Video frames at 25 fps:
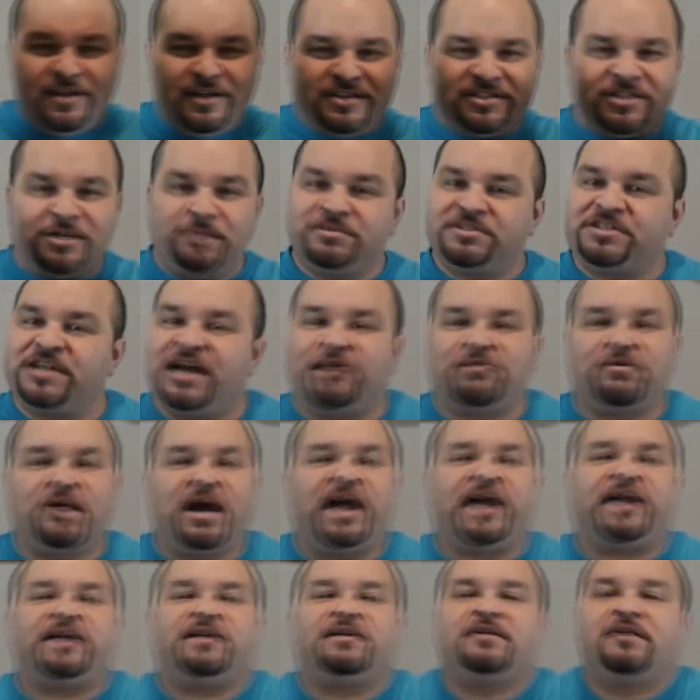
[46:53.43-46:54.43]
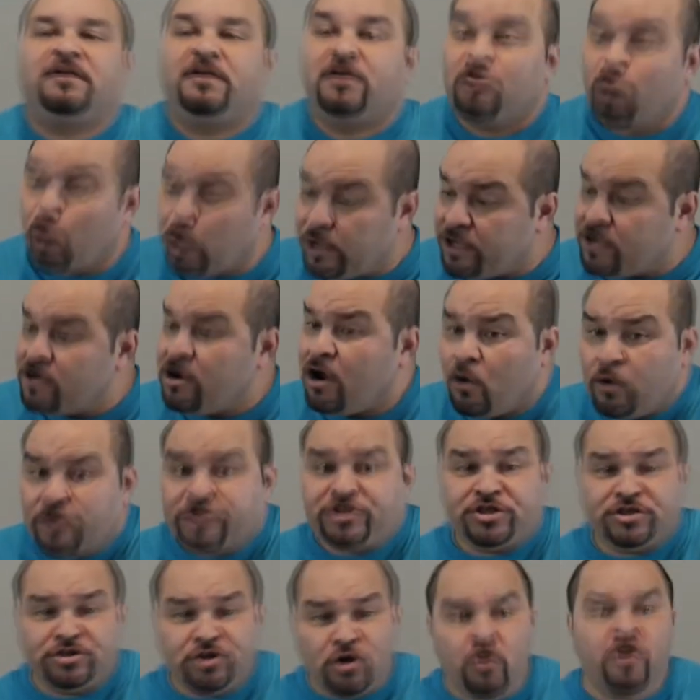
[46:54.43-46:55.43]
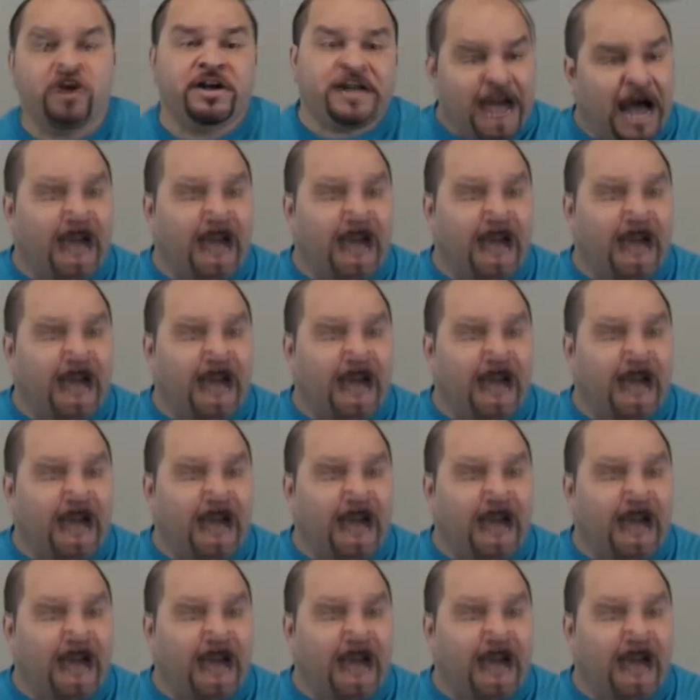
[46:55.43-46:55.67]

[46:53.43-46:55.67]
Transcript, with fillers: Something's not right. Well, you know what you're doing.